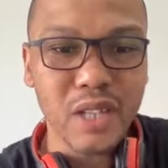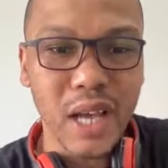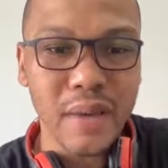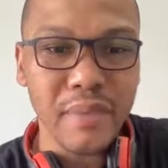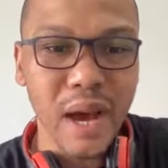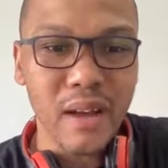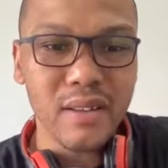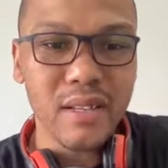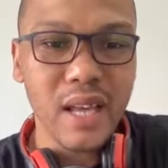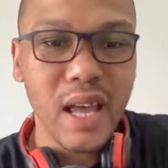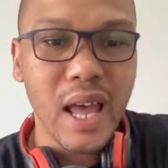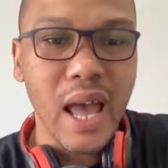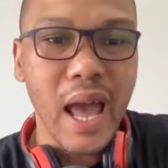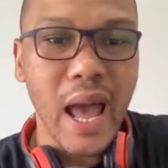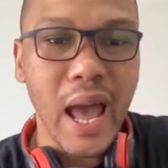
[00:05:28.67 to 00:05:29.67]
news came out,
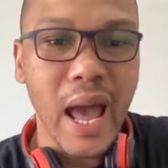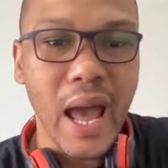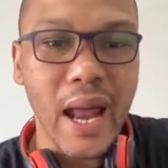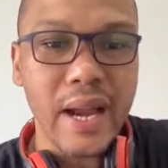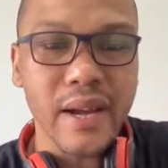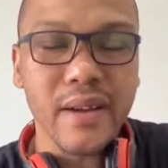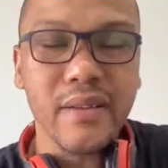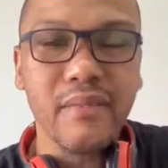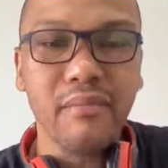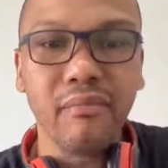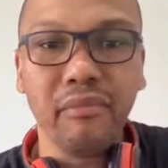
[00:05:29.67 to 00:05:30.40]
and